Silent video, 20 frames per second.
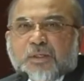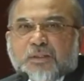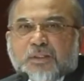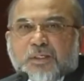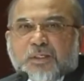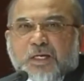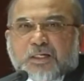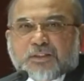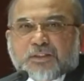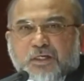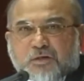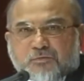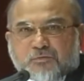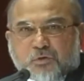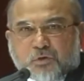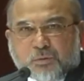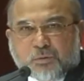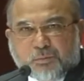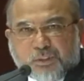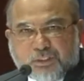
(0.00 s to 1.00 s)
The ASEAN
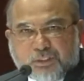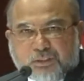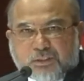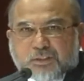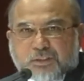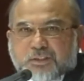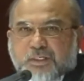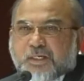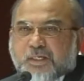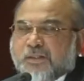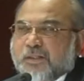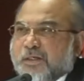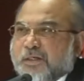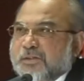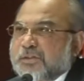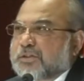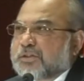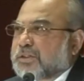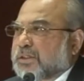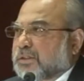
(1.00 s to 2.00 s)
foreign ministers had their
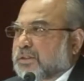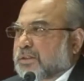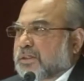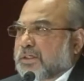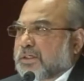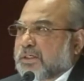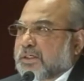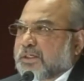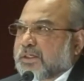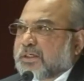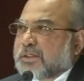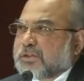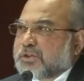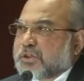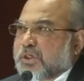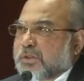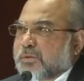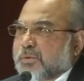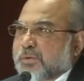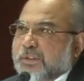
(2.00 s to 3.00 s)
retreat earlier in
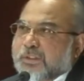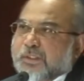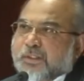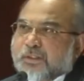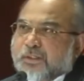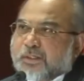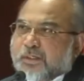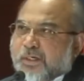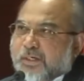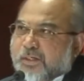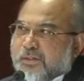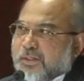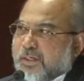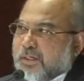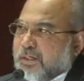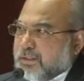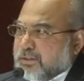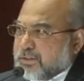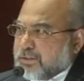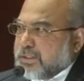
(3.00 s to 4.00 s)
January, and
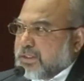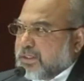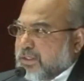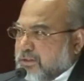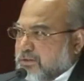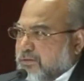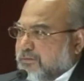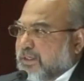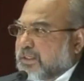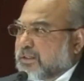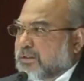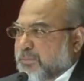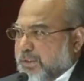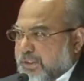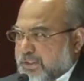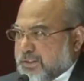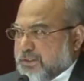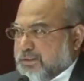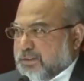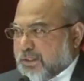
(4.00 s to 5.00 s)
there are a series of other
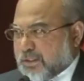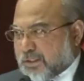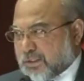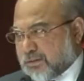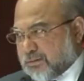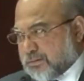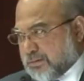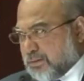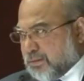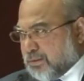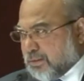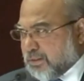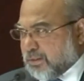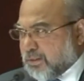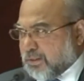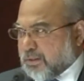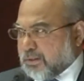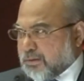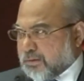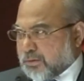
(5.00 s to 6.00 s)
meetings that are
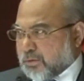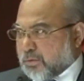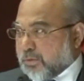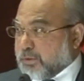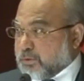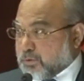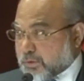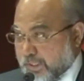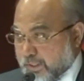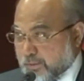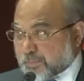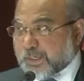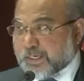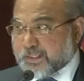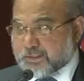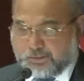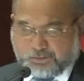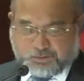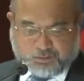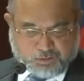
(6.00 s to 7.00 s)
going to take
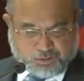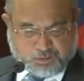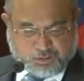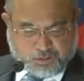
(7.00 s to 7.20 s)
place.